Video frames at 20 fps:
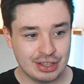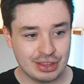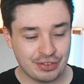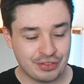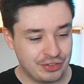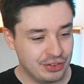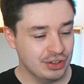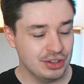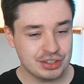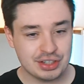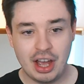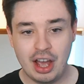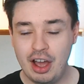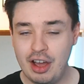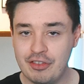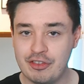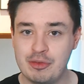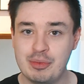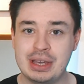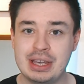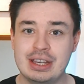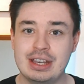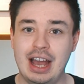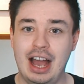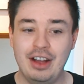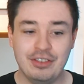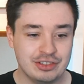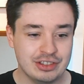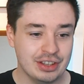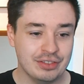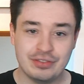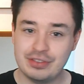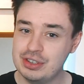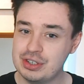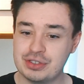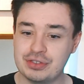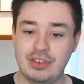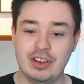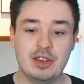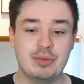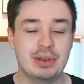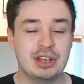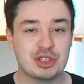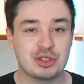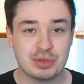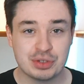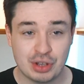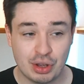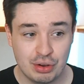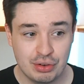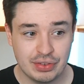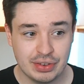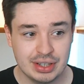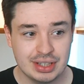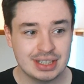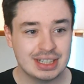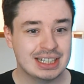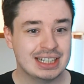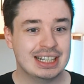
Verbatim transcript: the first half for me, after that first five minutes was over,